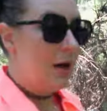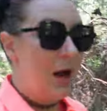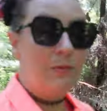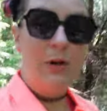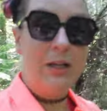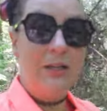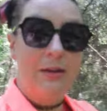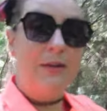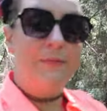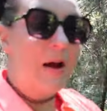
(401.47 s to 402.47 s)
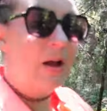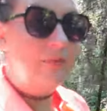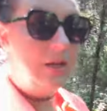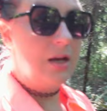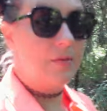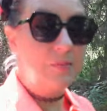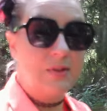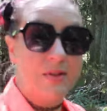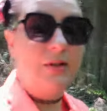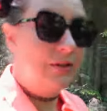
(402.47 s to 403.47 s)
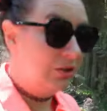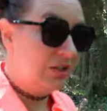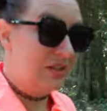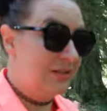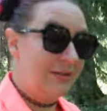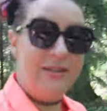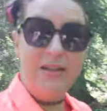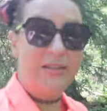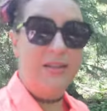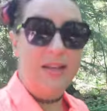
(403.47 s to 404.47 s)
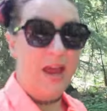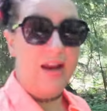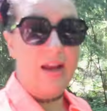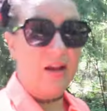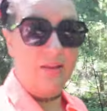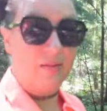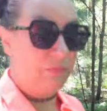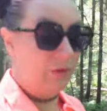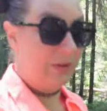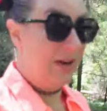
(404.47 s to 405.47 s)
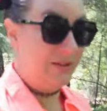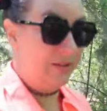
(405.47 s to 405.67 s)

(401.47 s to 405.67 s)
I want to eat like 5 yams just seasoned the heck out of with that